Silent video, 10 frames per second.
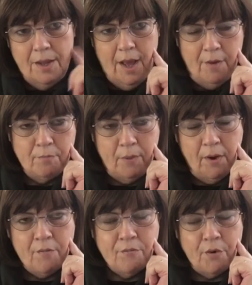I haven't been
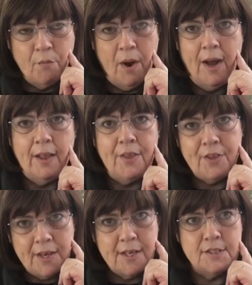on for a while. I
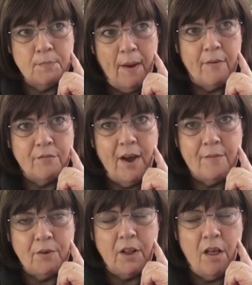think it's about
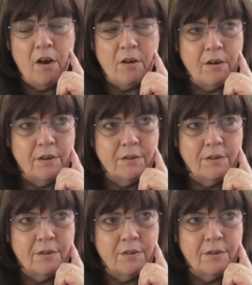5 o'clock.